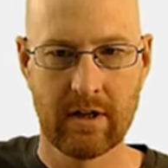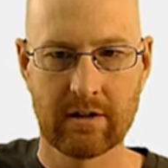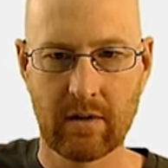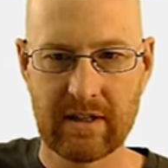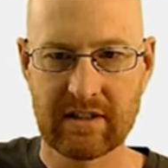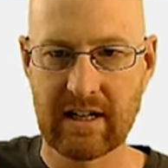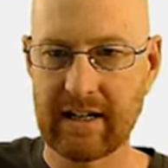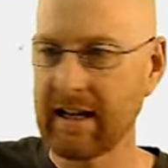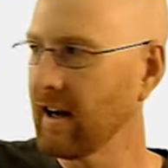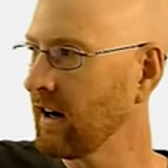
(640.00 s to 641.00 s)
So inside
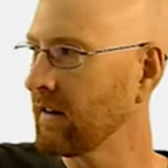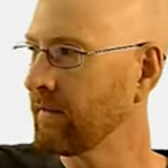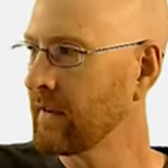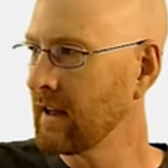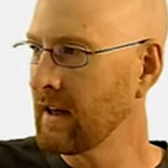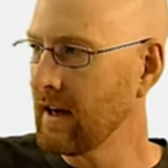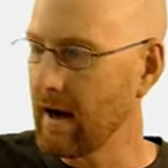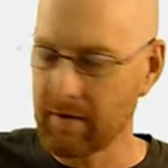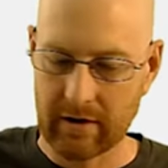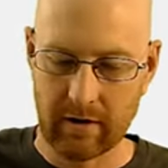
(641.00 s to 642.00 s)
of here,
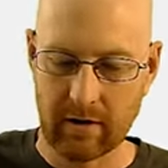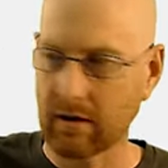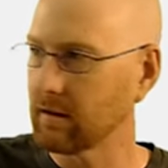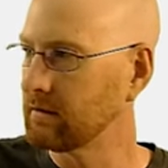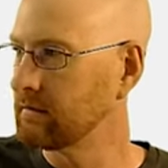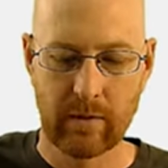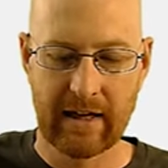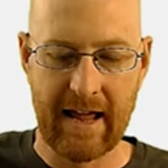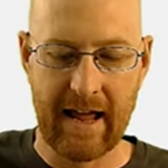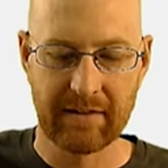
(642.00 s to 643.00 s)
I'm going to call, we
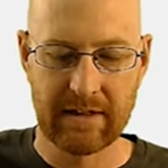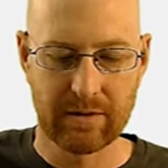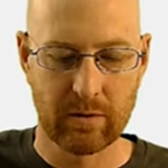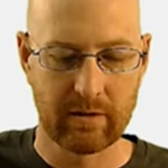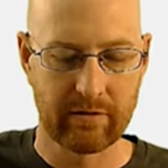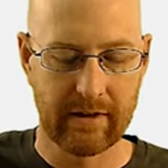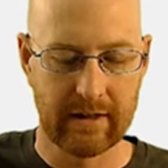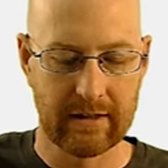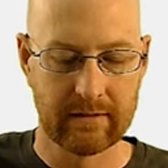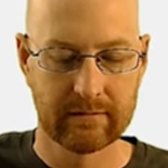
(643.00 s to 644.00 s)
can add these sort of
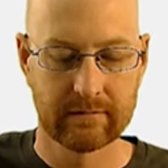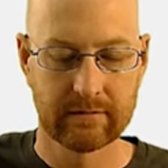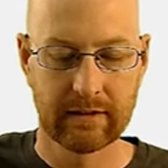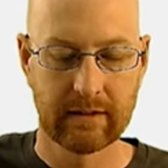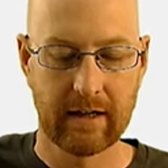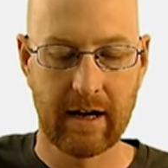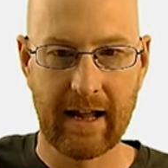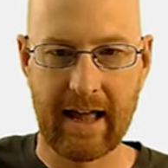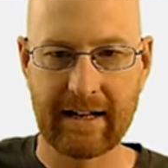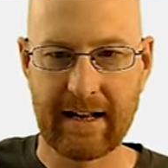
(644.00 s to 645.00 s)
uh,
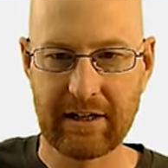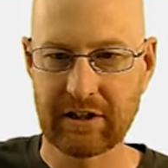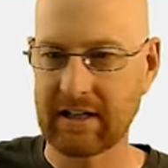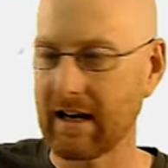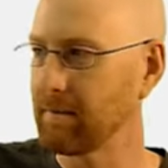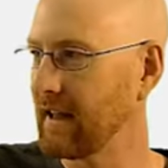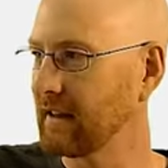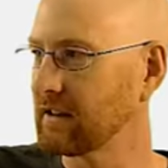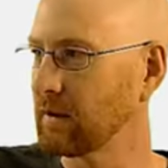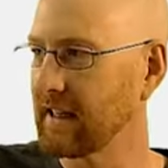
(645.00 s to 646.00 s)
concatenation type
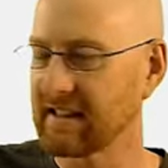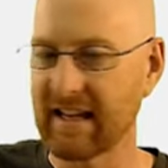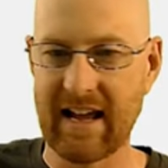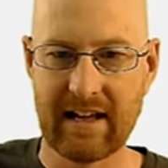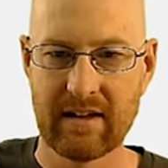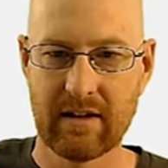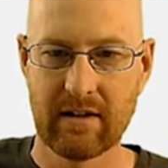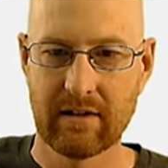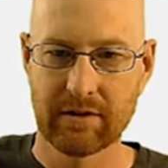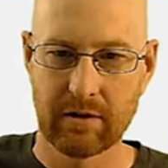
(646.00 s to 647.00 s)
things. So we could say
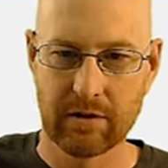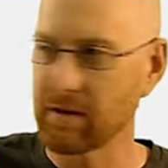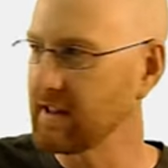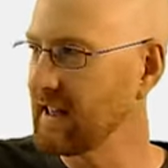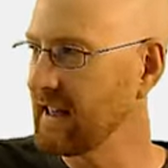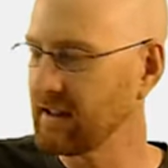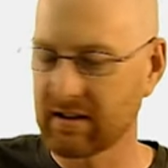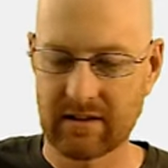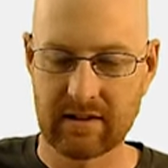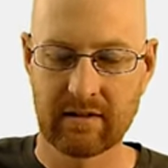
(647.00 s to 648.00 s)
search for
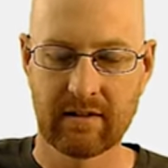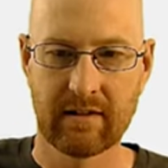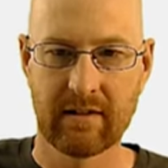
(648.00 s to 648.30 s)
this